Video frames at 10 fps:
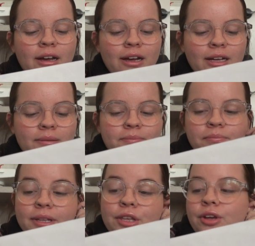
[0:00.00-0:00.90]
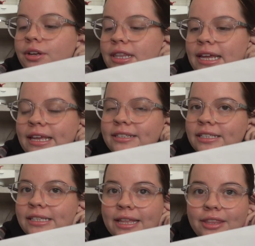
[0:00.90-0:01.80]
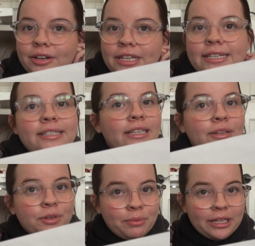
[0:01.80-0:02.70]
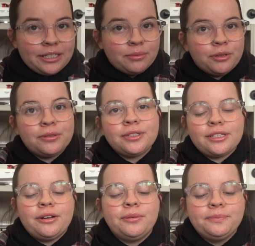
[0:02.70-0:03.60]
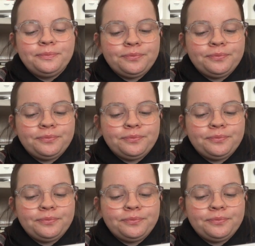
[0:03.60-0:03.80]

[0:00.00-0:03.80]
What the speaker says: But the good thing is that they're easily replaceable, so.